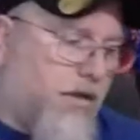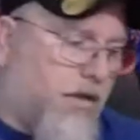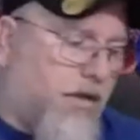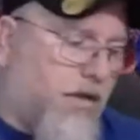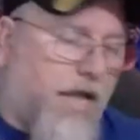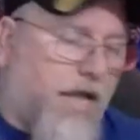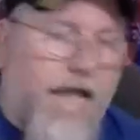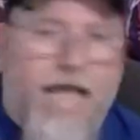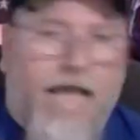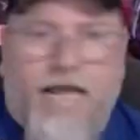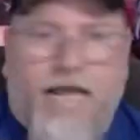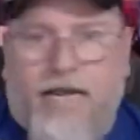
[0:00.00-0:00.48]

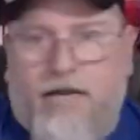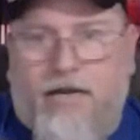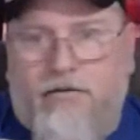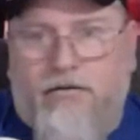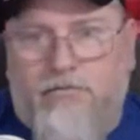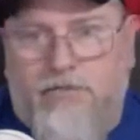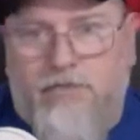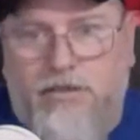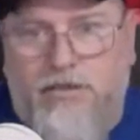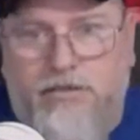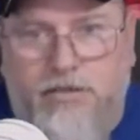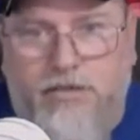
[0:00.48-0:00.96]
And
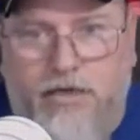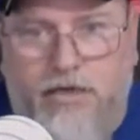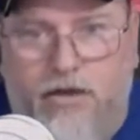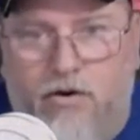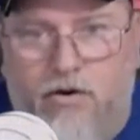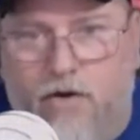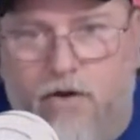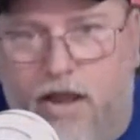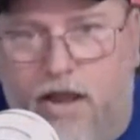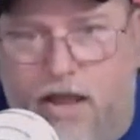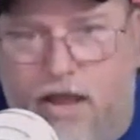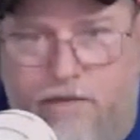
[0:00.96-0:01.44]
since I
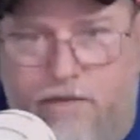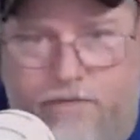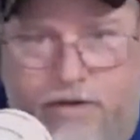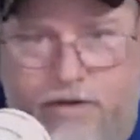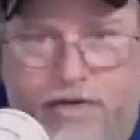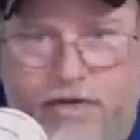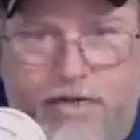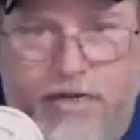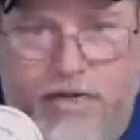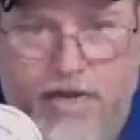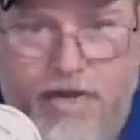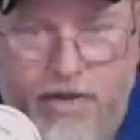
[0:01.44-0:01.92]
don't have
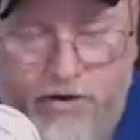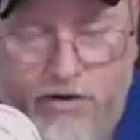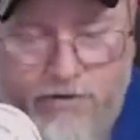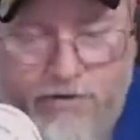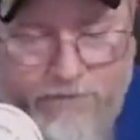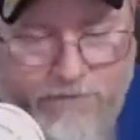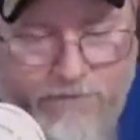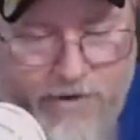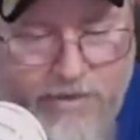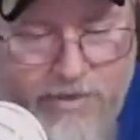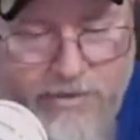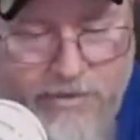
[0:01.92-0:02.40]
any Gator
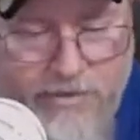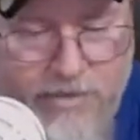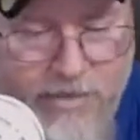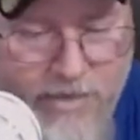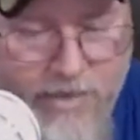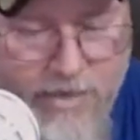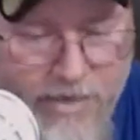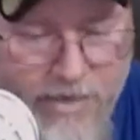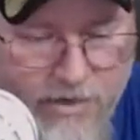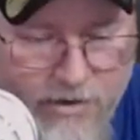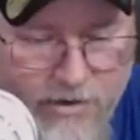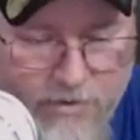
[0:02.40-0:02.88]
fans in
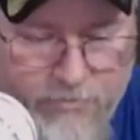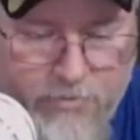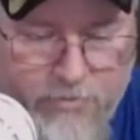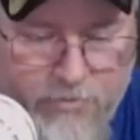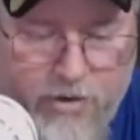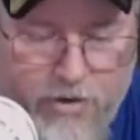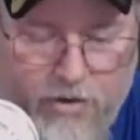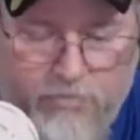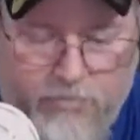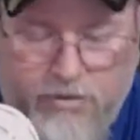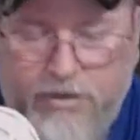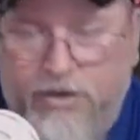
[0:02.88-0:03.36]
here, and
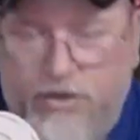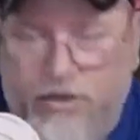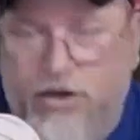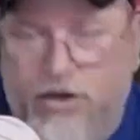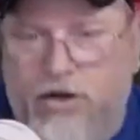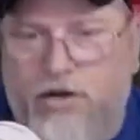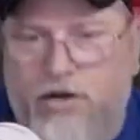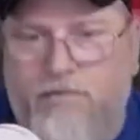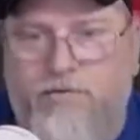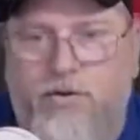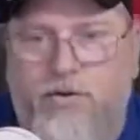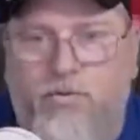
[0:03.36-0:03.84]
probably
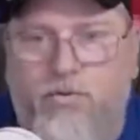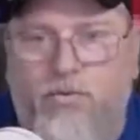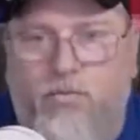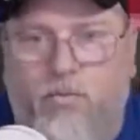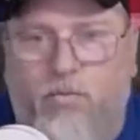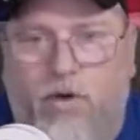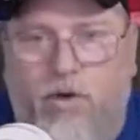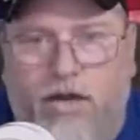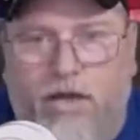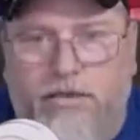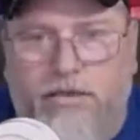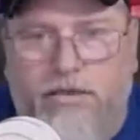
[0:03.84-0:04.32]
none of you
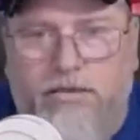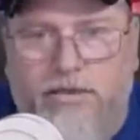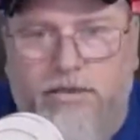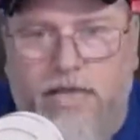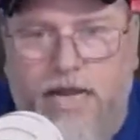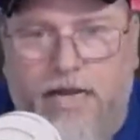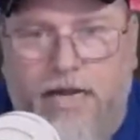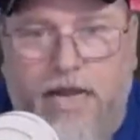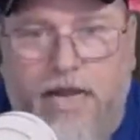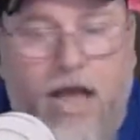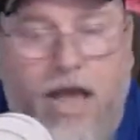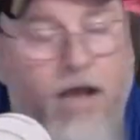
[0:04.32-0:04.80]
watched
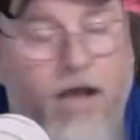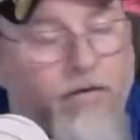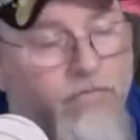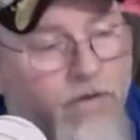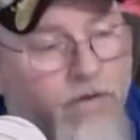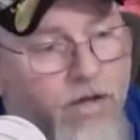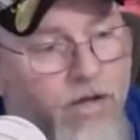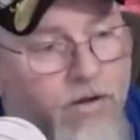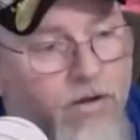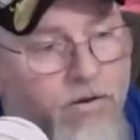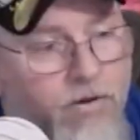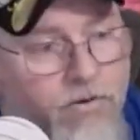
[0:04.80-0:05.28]
that game, I don't
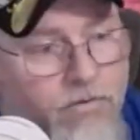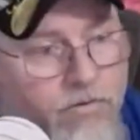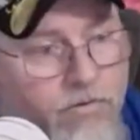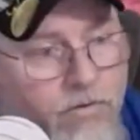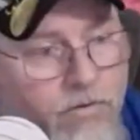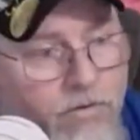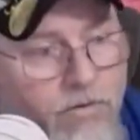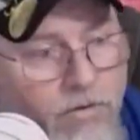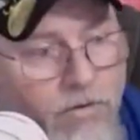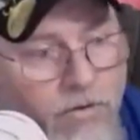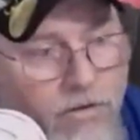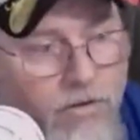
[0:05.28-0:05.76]
know.
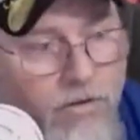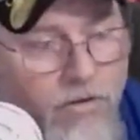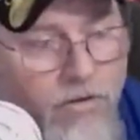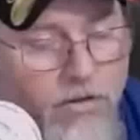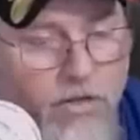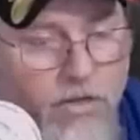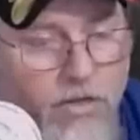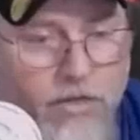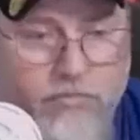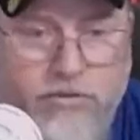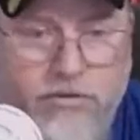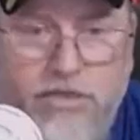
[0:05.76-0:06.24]

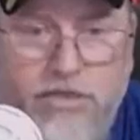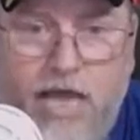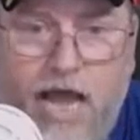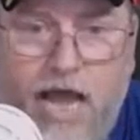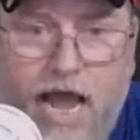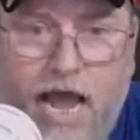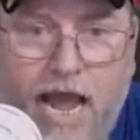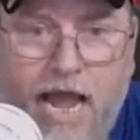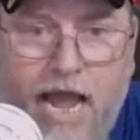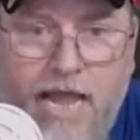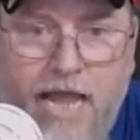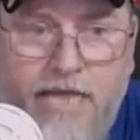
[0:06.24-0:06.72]
It was the
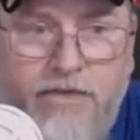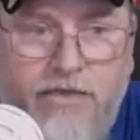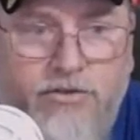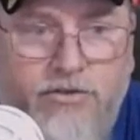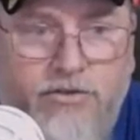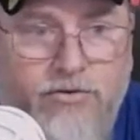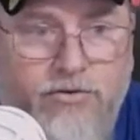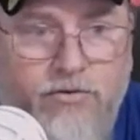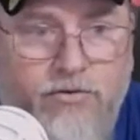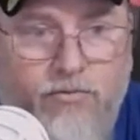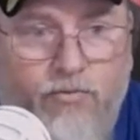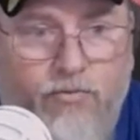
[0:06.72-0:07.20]

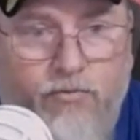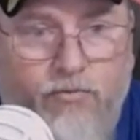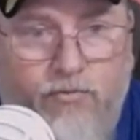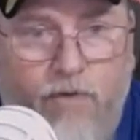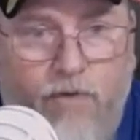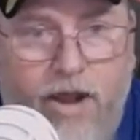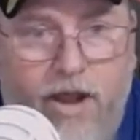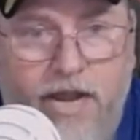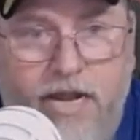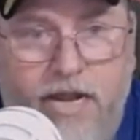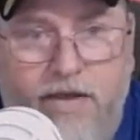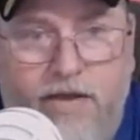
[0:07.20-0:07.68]
highest
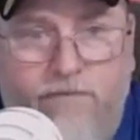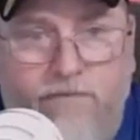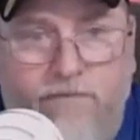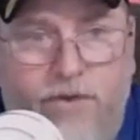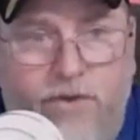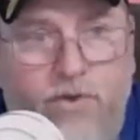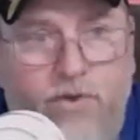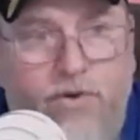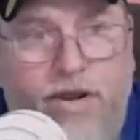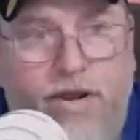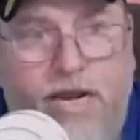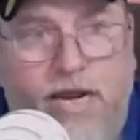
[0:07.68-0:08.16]
rated
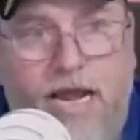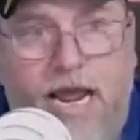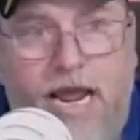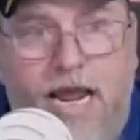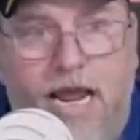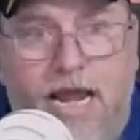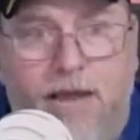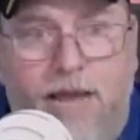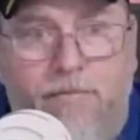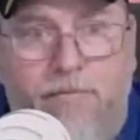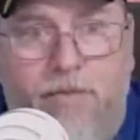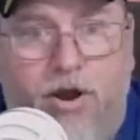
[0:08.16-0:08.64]
viewing
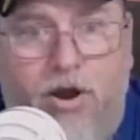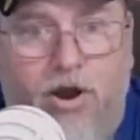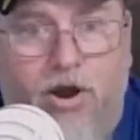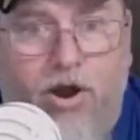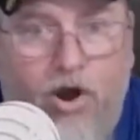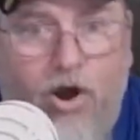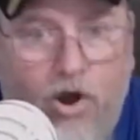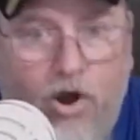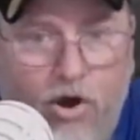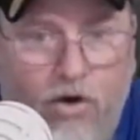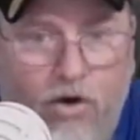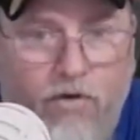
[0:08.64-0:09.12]
game
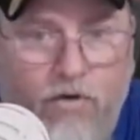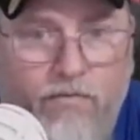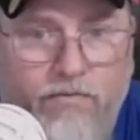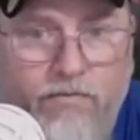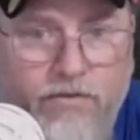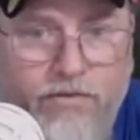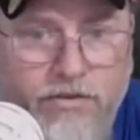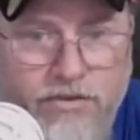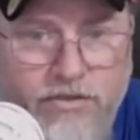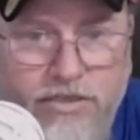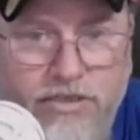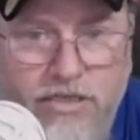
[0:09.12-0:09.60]

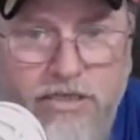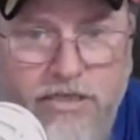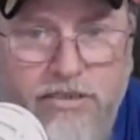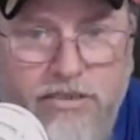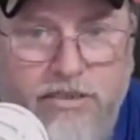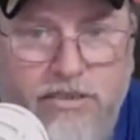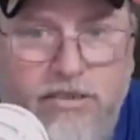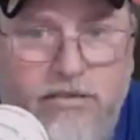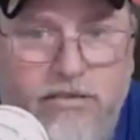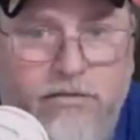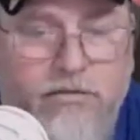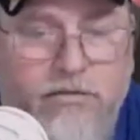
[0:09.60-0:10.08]
of the
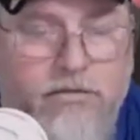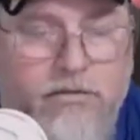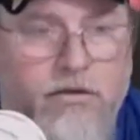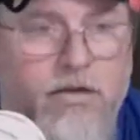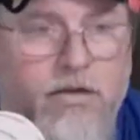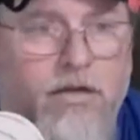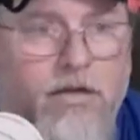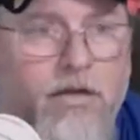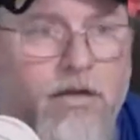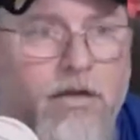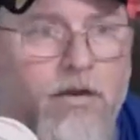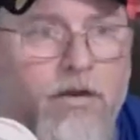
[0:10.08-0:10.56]
season
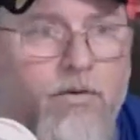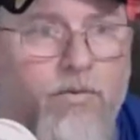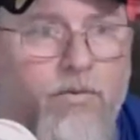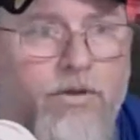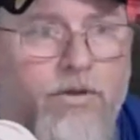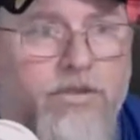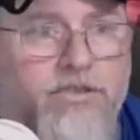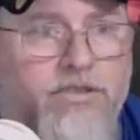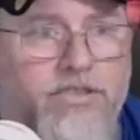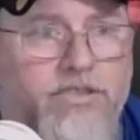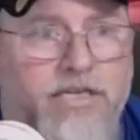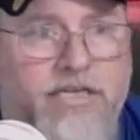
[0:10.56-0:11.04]

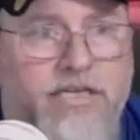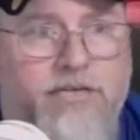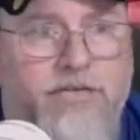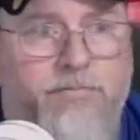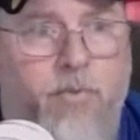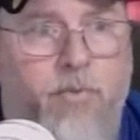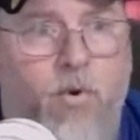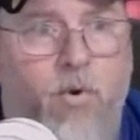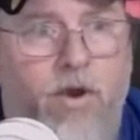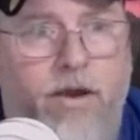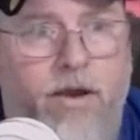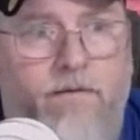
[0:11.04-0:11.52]
with
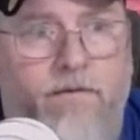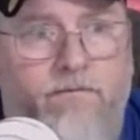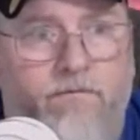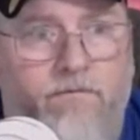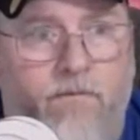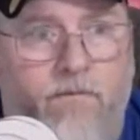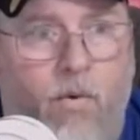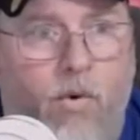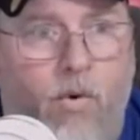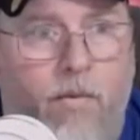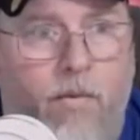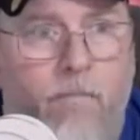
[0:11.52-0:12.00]

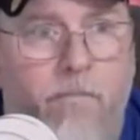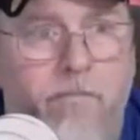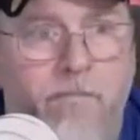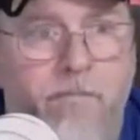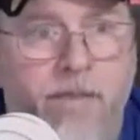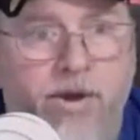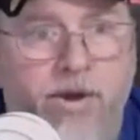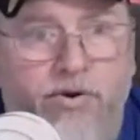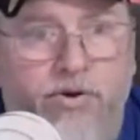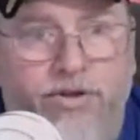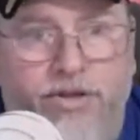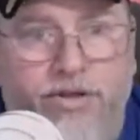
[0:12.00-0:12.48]
6.4
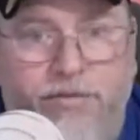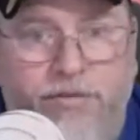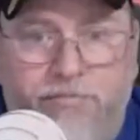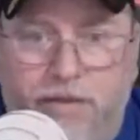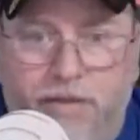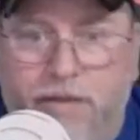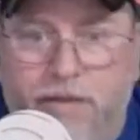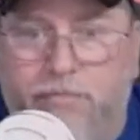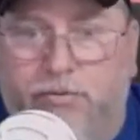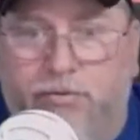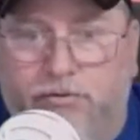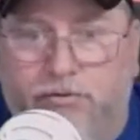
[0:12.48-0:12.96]
million
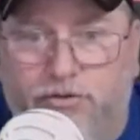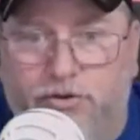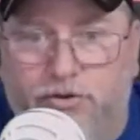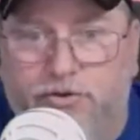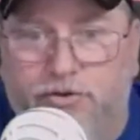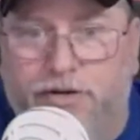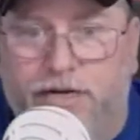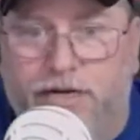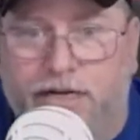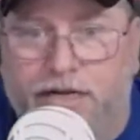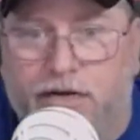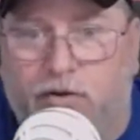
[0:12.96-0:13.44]
people
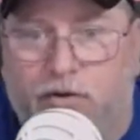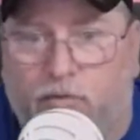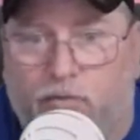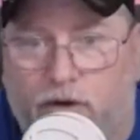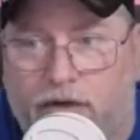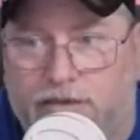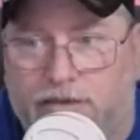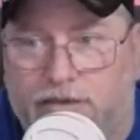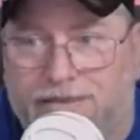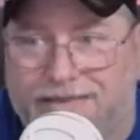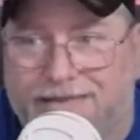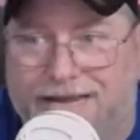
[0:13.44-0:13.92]
tuning in to
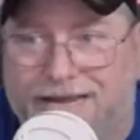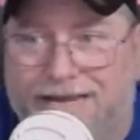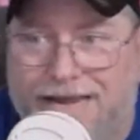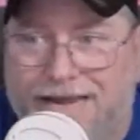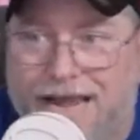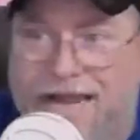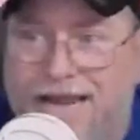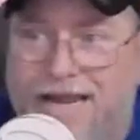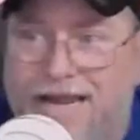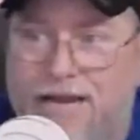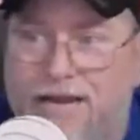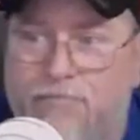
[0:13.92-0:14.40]
watch that
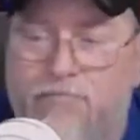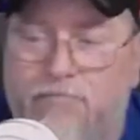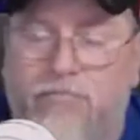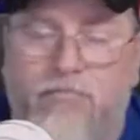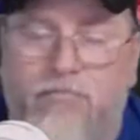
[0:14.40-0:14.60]
game.